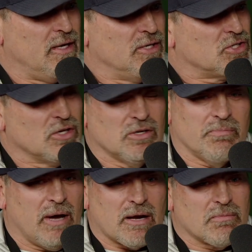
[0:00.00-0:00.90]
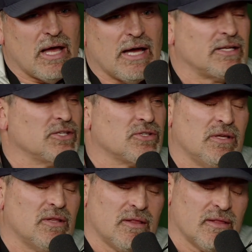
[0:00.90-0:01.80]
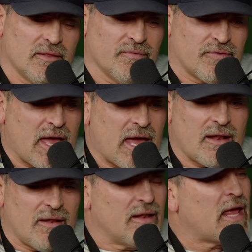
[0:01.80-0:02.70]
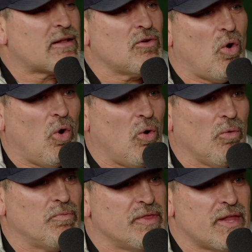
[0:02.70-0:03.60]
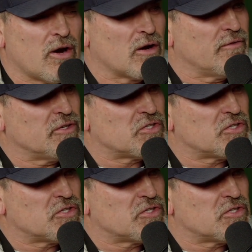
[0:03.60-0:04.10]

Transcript: So the bottom line is that whole narrative was